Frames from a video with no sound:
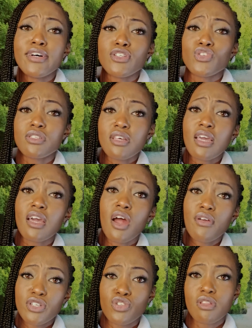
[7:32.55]
Just
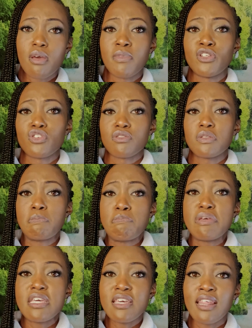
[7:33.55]
encourage them and
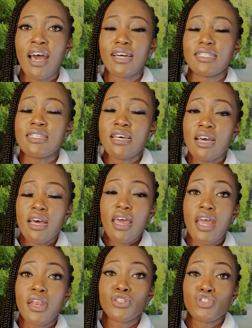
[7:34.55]
just be that
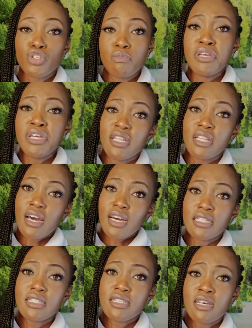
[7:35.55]
energy, be
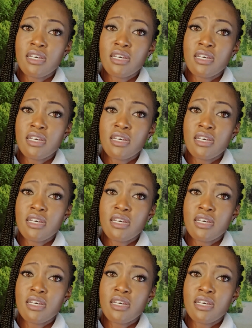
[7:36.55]
that